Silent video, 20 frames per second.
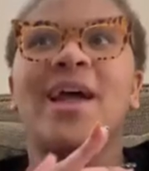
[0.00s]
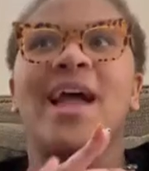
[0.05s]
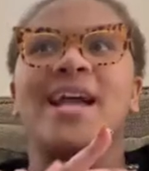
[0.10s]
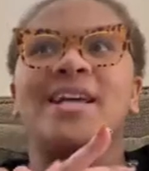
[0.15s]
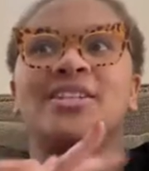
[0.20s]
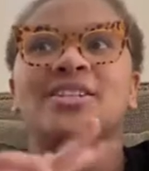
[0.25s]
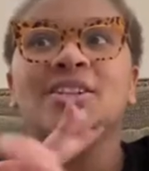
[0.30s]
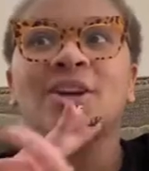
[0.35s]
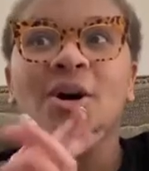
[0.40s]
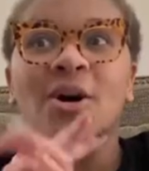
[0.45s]

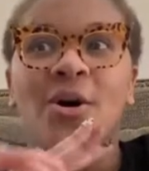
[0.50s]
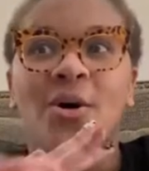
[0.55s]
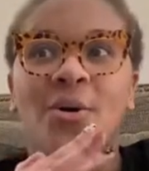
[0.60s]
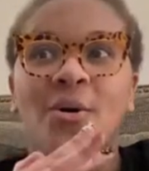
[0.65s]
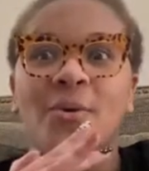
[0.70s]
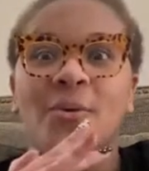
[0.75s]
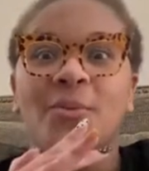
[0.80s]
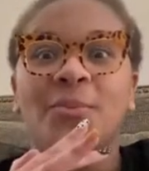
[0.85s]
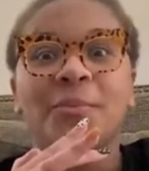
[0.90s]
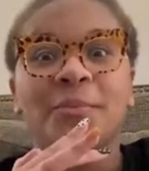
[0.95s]
okay,
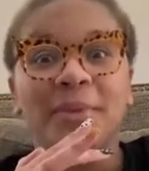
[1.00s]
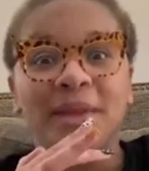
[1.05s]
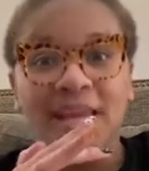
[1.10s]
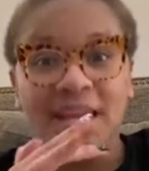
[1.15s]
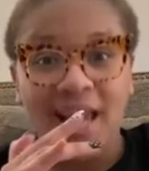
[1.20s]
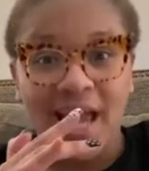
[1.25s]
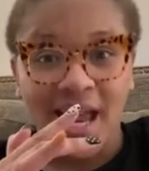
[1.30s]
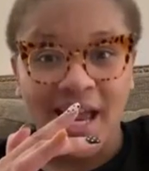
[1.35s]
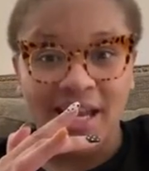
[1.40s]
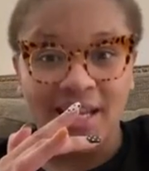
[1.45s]
so
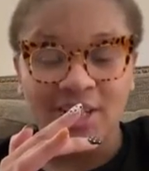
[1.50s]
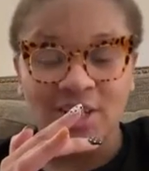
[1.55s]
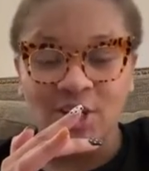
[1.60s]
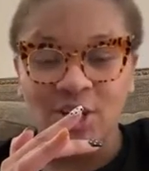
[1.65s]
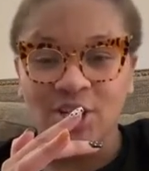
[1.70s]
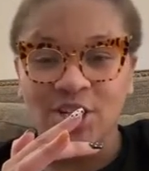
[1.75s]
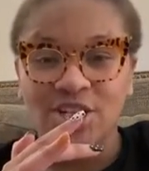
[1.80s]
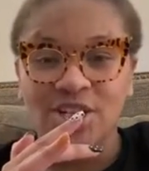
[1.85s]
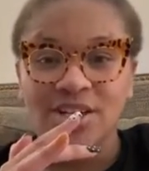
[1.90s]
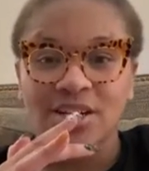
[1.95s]

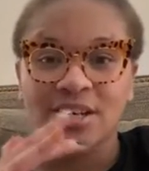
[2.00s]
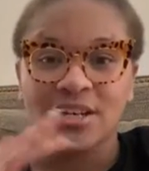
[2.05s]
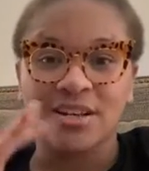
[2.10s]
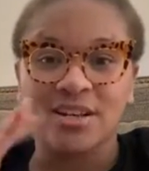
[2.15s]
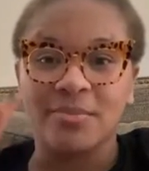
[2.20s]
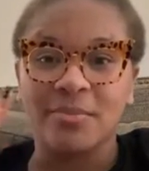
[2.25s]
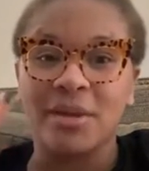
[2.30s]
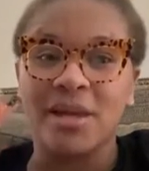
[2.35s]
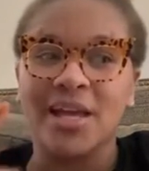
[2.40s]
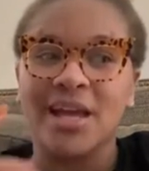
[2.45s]
pH
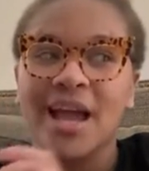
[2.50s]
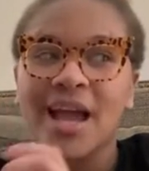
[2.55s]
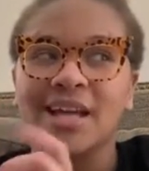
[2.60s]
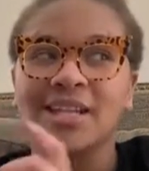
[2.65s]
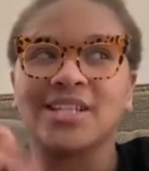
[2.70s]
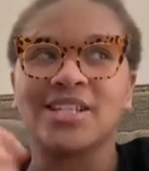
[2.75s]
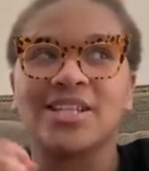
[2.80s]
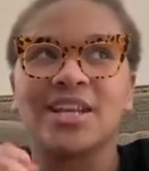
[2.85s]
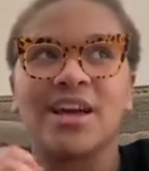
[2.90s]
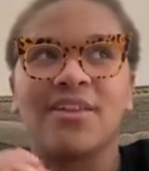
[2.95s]

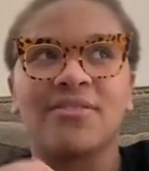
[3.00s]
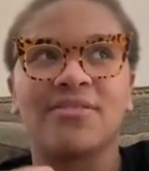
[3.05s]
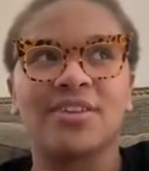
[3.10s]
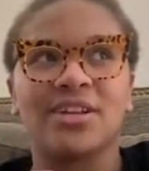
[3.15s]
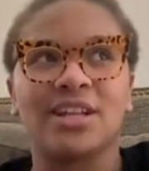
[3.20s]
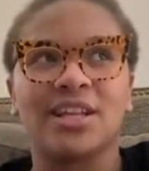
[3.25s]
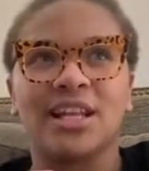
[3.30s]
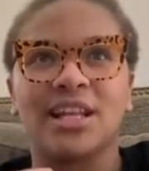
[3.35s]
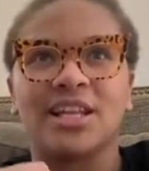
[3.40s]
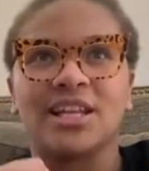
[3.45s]

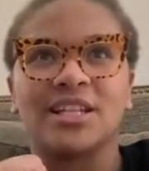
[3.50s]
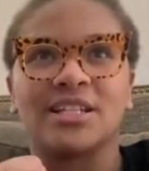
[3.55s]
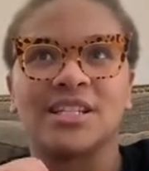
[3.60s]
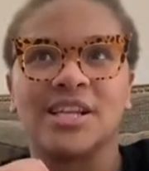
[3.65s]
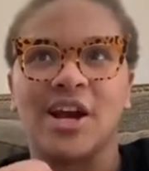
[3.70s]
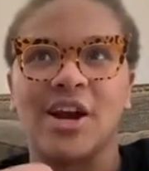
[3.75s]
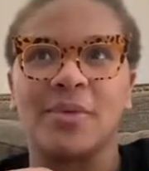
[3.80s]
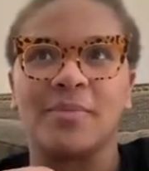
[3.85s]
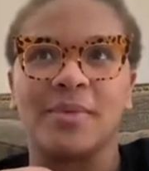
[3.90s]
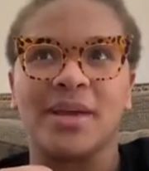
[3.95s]
definitely
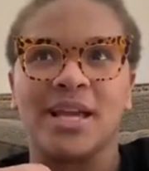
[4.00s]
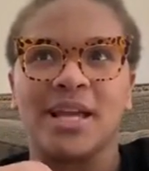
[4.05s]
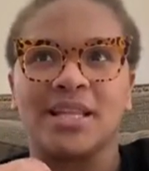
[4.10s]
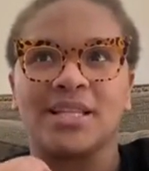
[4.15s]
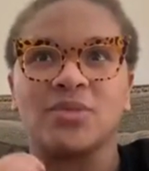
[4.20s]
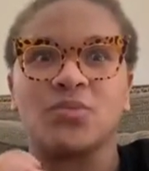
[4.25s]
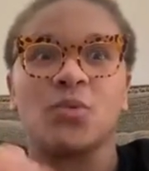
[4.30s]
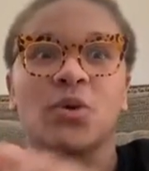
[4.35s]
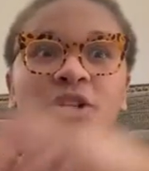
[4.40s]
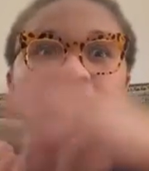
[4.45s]

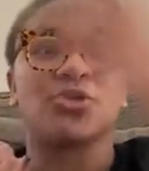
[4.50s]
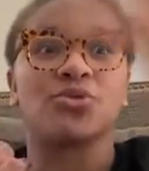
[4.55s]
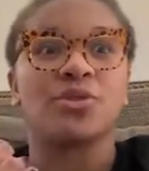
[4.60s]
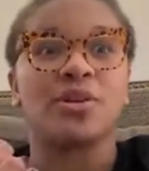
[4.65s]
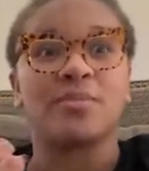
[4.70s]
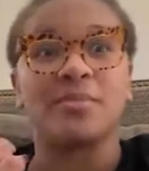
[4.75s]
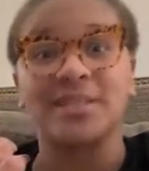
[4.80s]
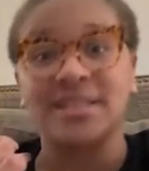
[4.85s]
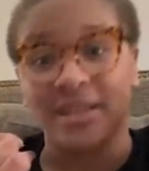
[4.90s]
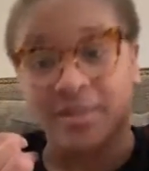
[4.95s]
determines what
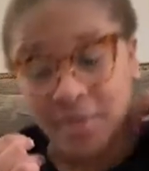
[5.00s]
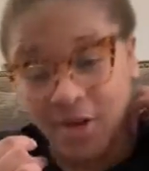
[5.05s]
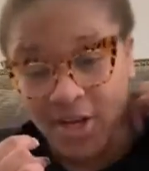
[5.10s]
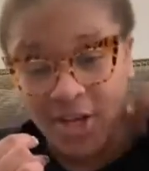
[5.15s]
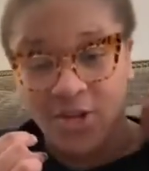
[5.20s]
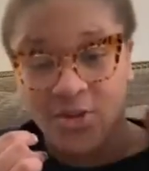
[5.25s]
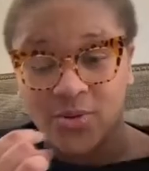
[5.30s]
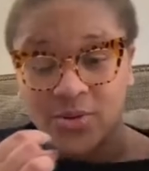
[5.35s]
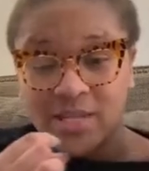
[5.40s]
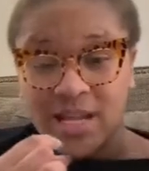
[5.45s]
treatments I'm going
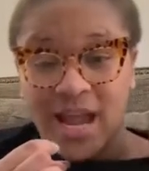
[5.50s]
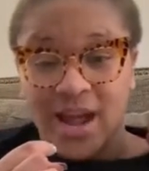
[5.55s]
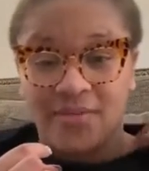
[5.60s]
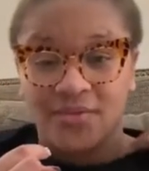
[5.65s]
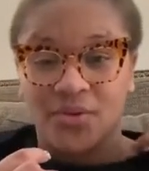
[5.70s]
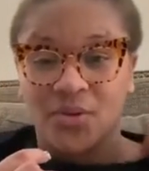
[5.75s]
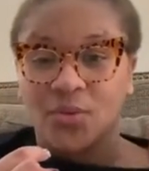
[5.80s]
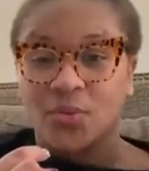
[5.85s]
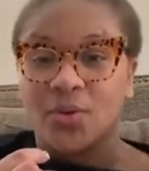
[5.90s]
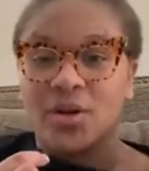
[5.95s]
to use
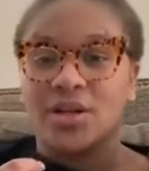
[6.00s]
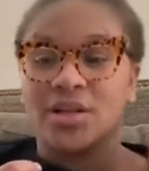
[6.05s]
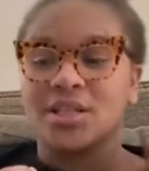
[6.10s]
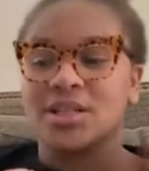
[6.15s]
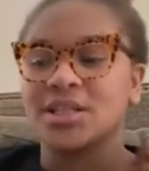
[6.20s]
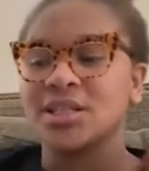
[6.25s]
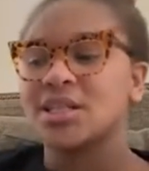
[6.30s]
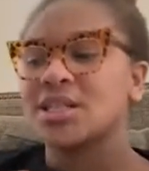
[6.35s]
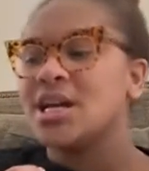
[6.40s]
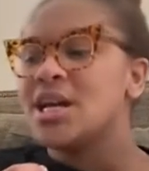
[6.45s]

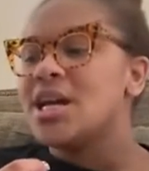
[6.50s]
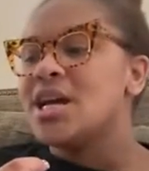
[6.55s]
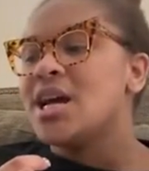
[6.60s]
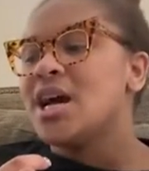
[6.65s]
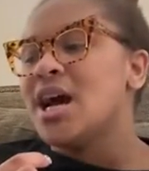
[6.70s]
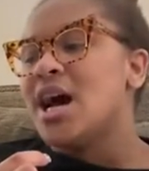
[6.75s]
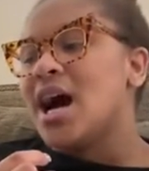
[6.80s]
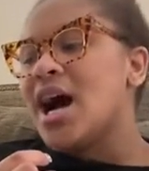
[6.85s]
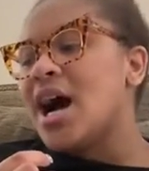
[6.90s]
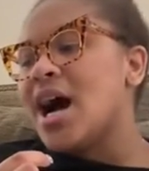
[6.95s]
afterwards.
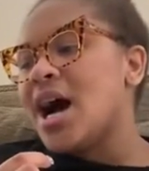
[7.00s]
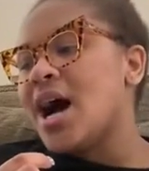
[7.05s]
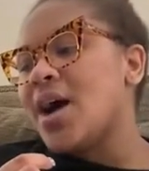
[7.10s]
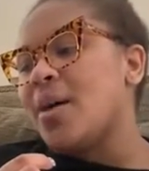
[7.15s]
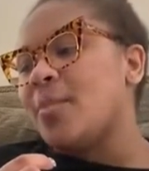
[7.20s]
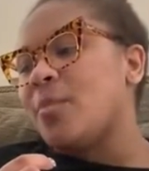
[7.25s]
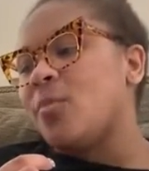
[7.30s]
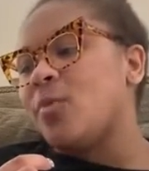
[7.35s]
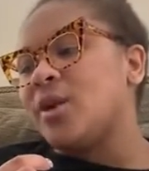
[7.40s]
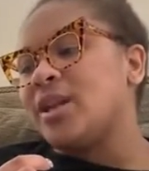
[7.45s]

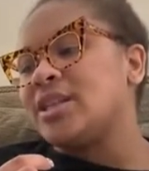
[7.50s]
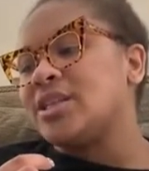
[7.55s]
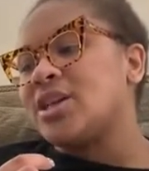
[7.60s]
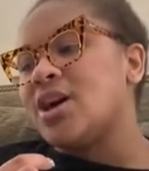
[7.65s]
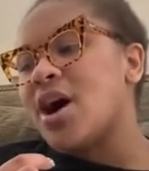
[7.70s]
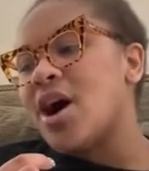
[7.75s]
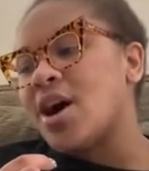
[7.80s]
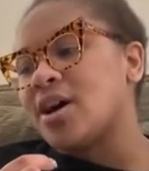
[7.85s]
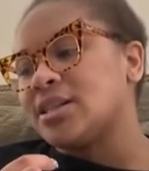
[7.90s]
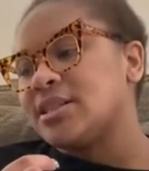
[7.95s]
We
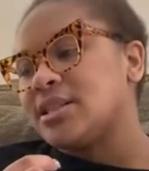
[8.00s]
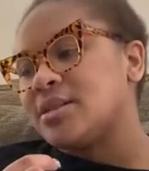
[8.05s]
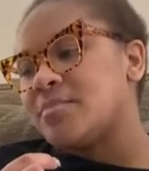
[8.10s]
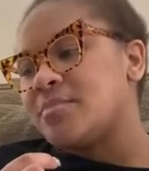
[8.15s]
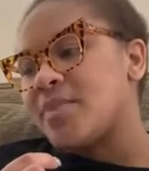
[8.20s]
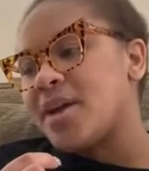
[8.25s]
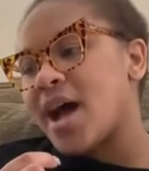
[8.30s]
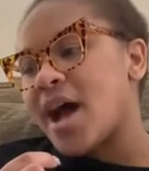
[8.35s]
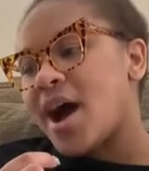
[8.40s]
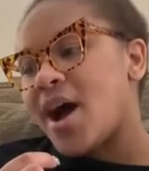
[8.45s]
talked
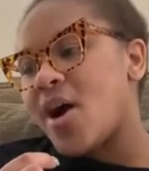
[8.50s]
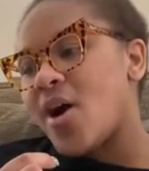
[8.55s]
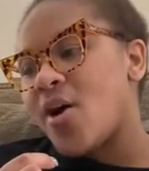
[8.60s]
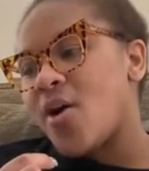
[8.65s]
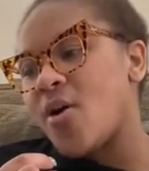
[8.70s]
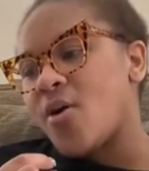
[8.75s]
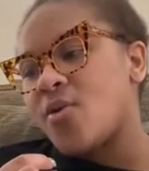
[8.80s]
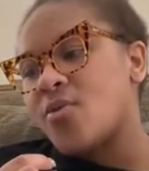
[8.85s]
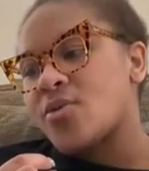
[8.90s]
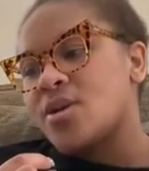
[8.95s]

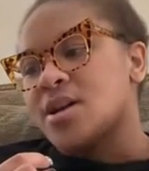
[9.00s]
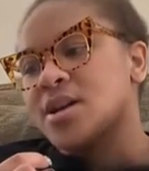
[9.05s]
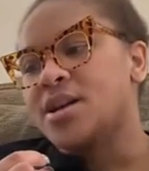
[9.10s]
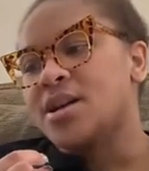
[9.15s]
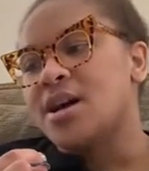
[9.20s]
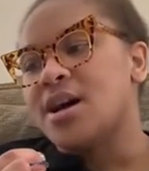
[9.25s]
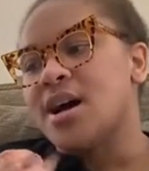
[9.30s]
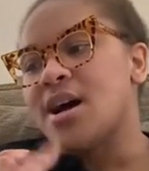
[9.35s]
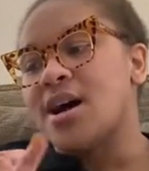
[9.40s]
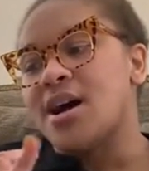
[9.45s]
about
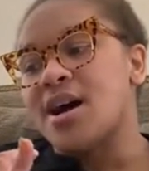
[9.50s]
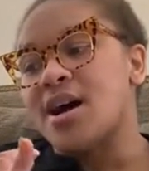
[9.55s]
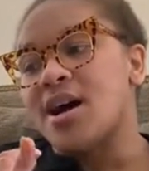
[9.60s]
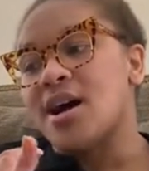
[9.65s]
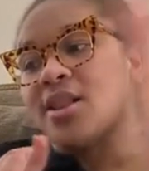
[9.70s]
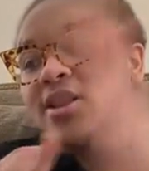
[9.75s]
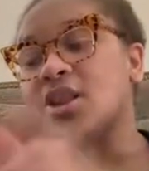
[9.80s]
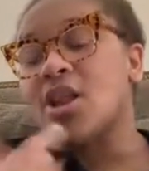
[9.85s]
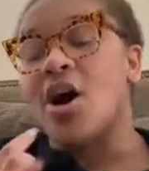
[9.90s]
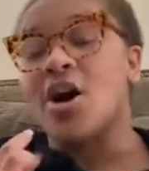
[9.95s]

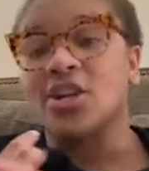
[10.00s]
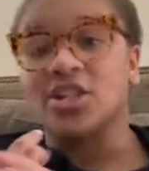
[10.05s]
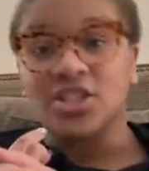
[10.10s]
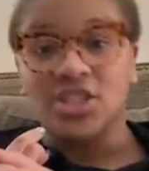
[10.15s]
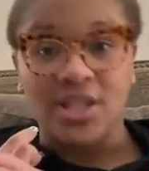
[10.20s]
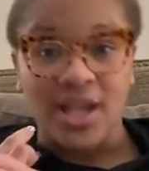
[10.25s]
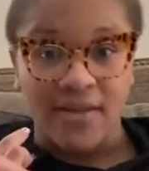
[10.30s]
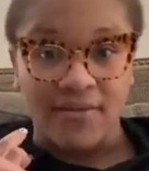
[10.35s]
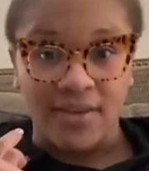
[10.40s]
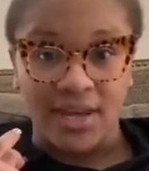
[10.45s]

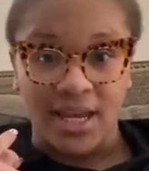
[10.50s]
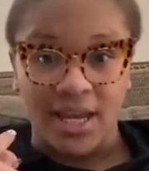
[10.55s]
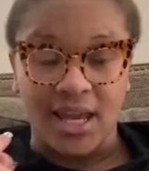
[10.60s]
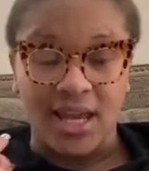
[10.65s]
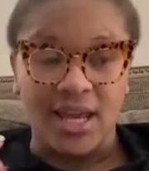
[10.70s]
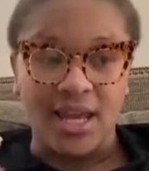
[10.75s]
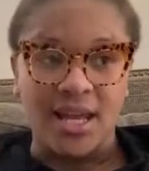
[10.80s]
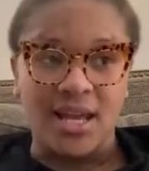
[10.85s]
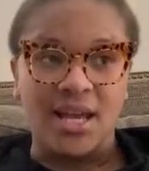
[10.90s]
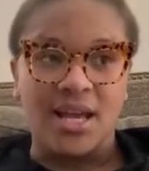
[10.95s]

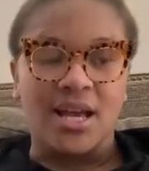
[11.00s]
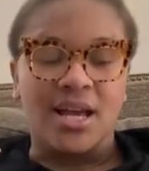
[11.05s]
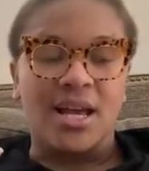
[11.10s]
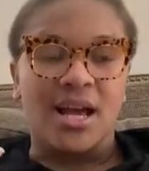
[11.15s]
longevity,